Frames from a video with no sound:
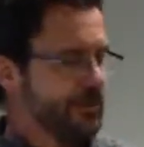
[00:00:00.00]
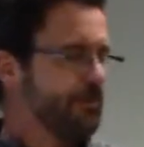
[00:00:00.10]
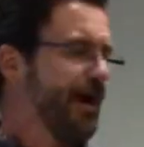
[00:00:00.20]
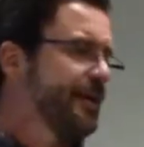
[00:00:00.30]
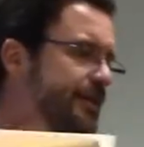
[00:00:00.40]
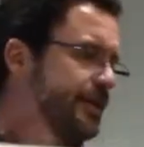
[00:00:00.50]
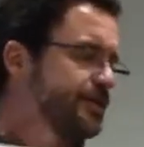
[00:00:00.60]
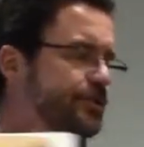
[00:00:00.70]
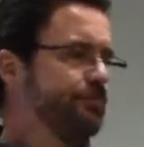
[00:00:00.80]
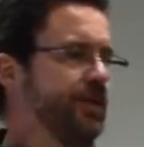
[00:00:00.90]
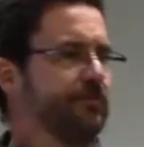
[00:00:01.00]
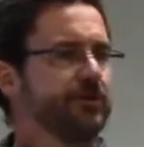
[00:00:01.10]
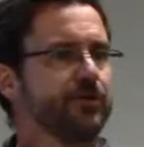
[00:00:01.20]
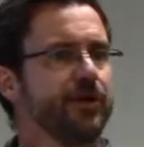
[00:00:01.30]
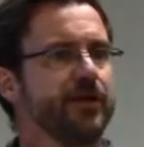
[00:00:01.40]
buy things and you pay them
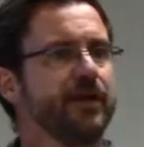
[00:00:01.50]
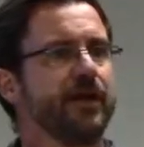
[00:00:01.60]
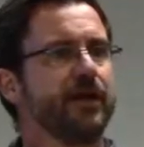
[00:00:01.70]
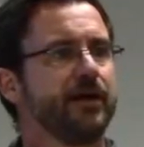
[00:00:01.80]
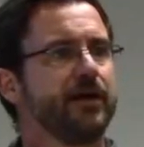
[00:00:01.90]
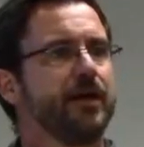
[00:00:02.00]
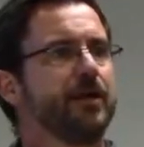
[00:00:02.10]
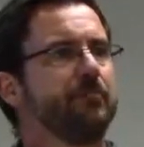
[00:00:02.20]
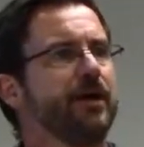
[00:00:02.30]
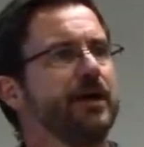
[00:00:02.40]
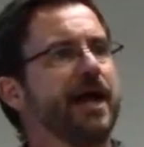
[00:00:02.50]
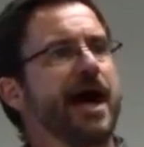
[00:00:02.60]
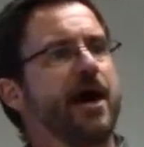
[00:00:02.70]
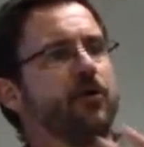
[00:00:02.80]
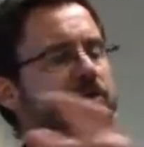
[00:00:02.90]
with a credit card, but
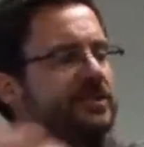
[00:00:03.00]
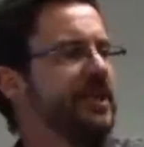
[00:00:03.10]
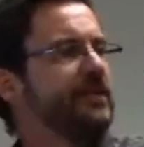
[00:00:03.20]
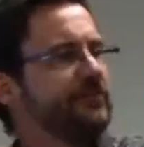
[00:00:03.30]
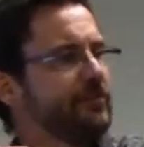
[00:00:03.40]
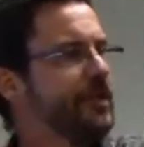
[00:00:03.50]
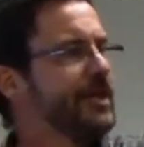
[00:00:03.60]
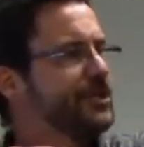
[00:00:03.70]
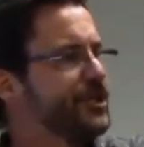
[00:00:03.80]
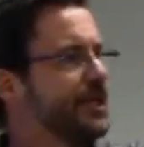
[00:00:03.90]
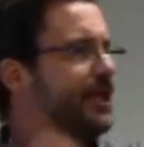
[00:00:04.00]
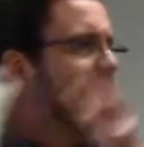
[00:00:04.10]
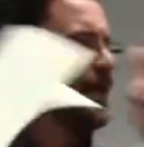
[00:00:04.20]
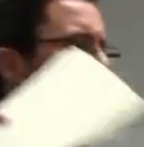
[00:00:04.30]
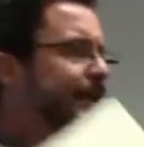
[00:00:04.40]
how is that information
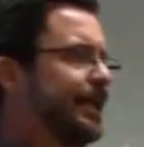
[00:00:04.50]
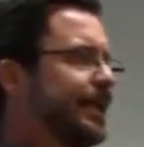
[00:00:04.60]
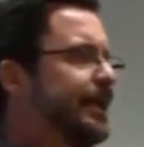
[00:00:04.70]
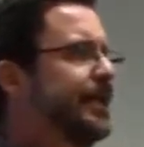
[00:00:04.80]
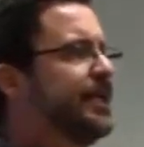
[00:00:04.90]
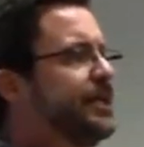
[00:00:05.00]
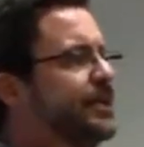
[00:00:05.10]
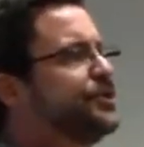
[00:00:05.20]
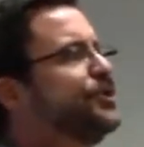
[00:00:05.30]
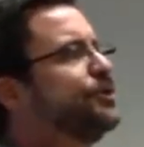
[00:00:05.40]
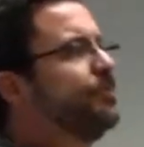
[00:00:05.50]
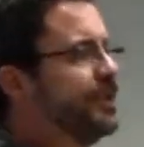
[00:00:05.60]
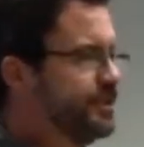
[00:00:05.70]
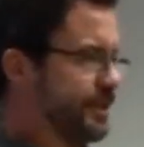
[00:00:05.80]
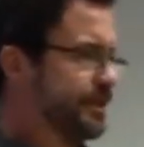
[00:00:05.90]
getting into your
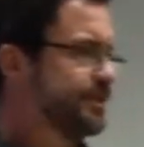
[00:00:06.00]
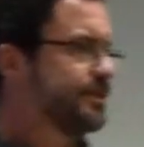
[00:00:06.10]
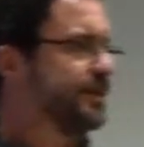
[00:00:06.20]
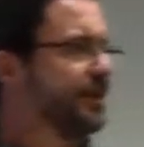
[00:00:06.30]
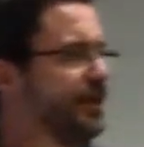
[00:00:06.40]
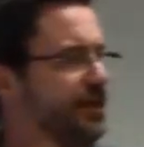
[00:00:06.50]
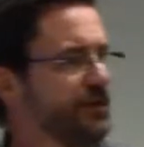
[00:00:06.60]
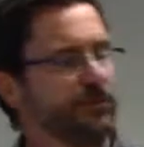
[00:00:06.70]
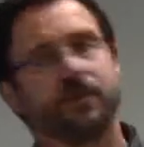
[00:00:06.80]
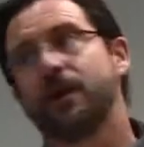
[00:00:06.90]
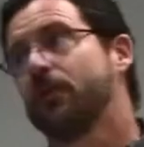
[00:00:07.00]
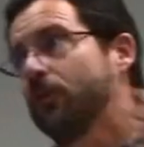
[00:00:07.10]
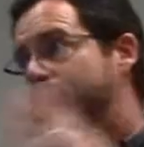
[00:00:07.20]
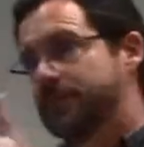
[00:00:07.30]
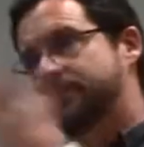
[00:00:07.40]
business? There are
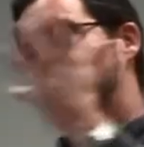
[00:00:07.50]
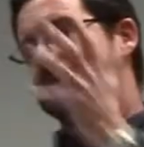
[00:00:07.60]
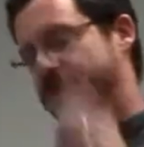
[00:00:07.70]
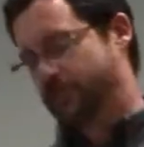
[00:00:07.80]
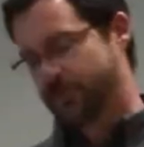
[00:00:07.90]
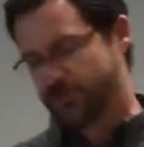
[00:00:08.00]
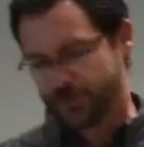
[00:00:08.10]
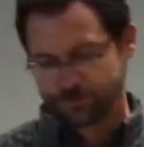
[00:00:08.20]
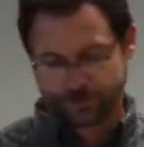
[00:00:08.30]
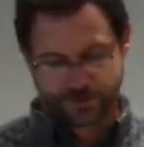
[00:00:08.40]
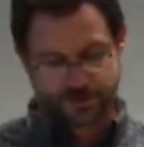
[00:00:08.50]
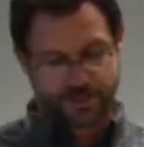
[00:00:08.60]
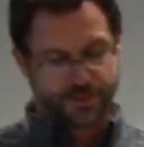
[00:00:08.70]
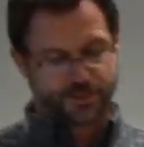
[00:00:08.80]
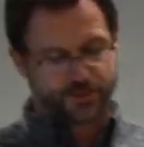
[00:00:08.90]
ways to, in QuickBooks
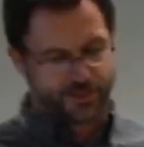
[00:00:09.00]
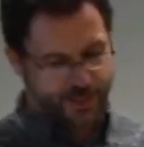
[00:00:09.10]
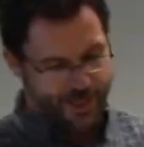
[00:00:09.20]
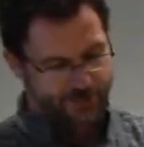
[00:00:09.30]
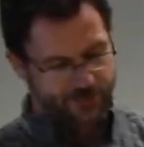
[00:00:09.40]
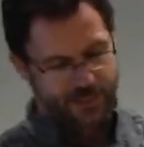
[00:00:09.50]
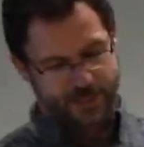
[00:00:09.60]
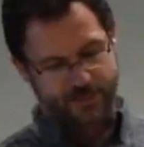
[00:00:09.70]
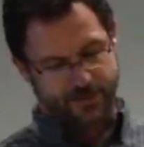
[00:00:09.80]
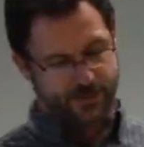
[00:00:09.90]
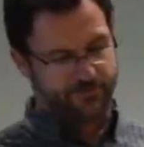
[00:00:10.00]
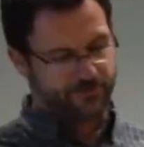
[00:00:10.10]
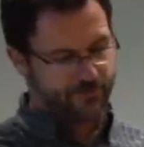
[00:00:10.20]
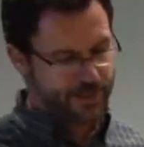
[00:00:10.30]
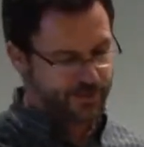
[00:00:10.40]
that you can enter that
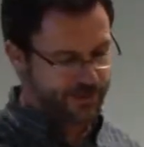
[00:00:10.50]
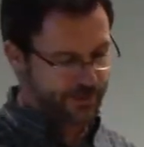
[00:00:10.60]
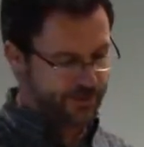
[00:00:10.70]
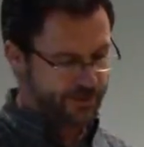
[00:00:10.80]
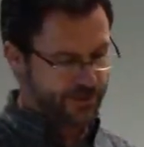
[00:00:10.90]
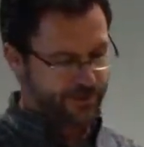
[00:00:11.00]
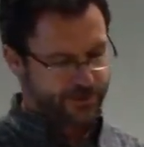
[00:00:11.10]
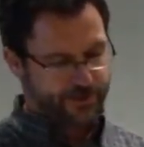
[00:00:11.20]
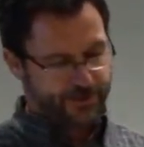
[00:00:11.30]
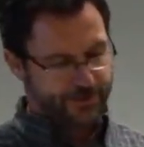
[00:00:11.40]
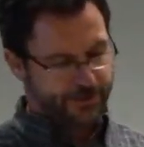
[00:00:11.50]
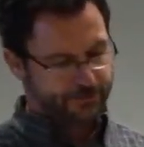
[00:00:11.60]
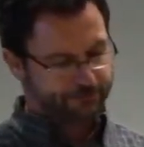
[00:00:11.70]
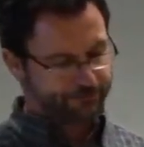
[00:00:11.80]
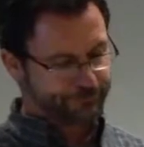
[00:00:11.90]
information
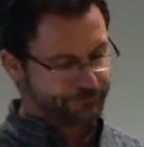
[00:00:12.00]
in.